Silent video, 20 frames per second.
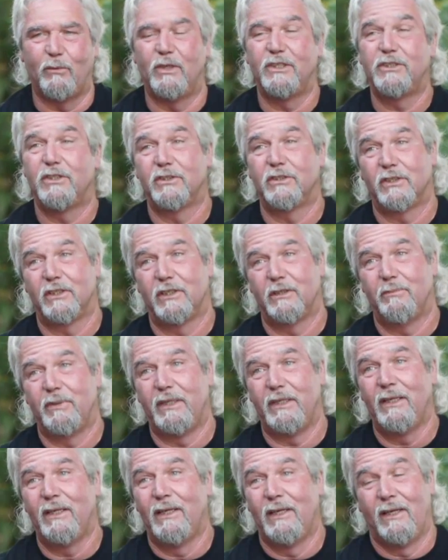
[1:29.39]
Which is going to
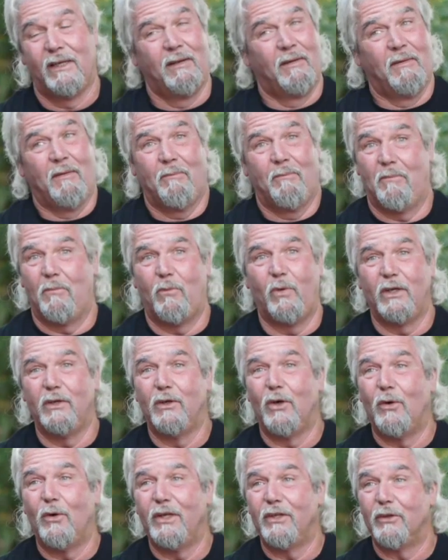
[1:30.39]
be, we can
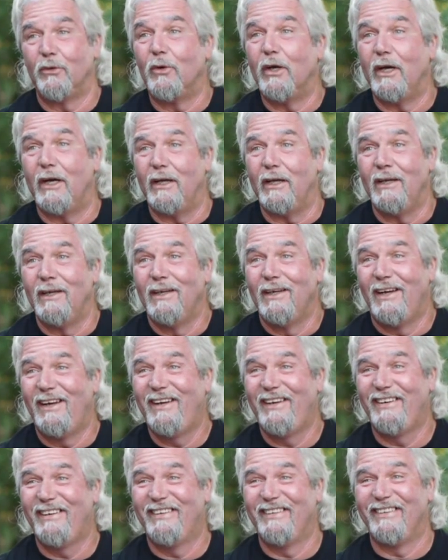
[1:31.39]
go either way,
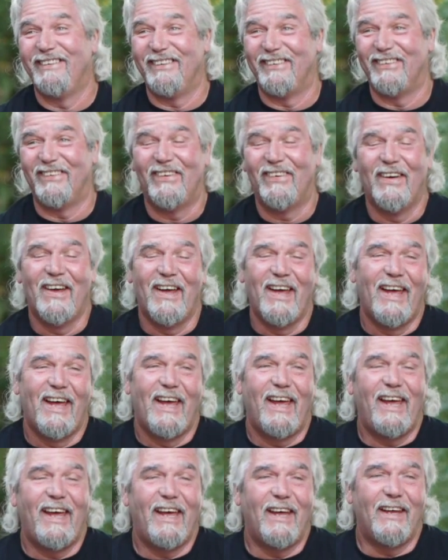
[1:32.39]

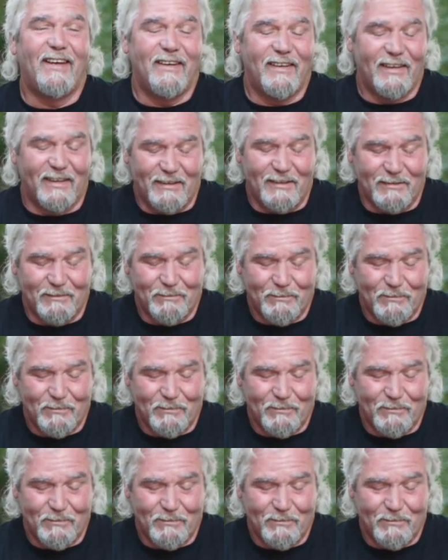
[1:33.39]
And